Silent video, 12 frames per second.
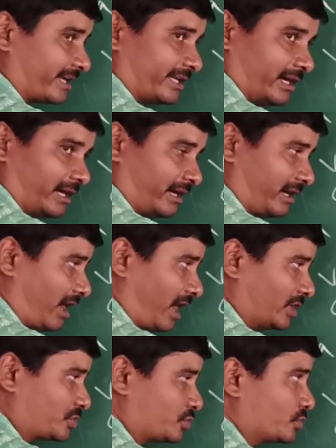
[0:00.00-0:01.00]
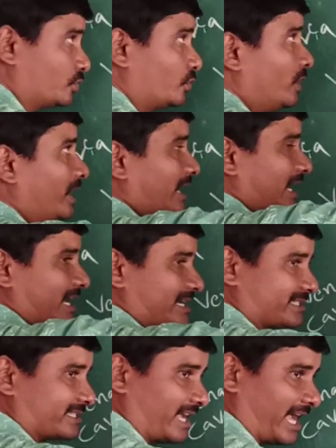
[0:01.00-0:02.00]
heart to lungs.